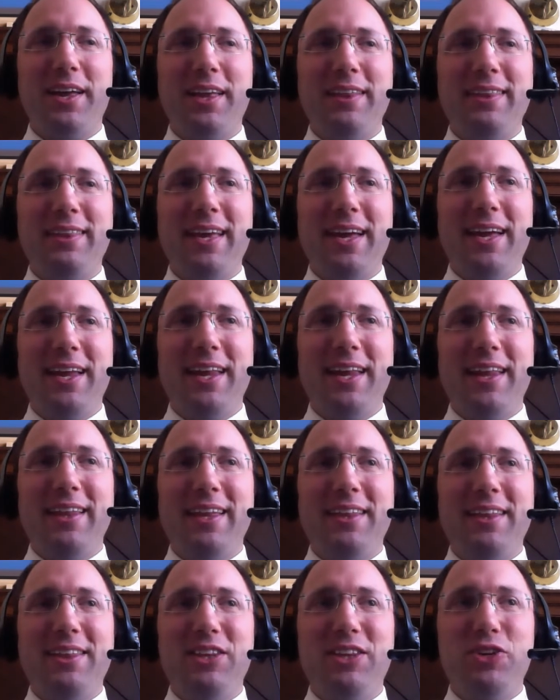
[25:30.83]
that
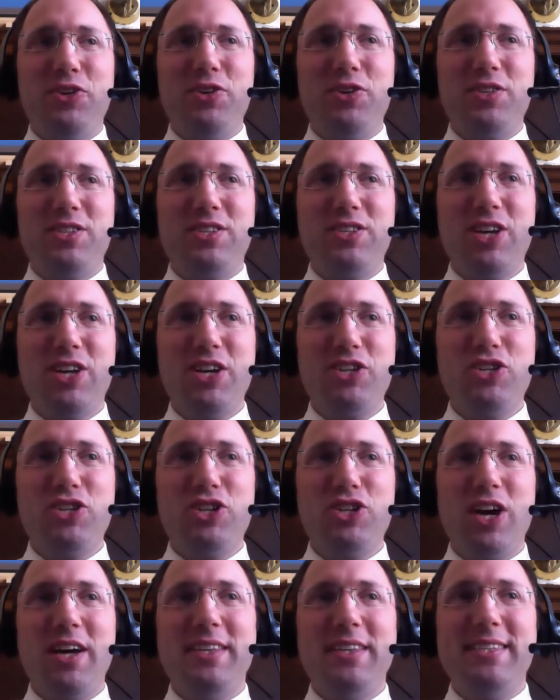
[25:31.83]
that there is
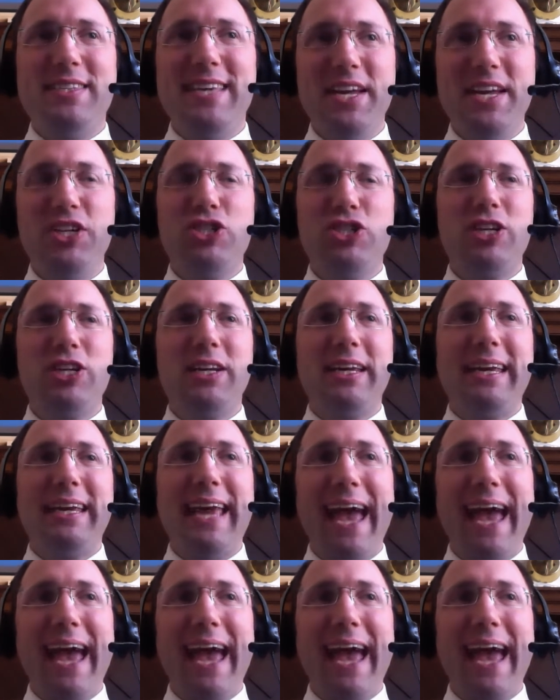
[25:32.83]
such attention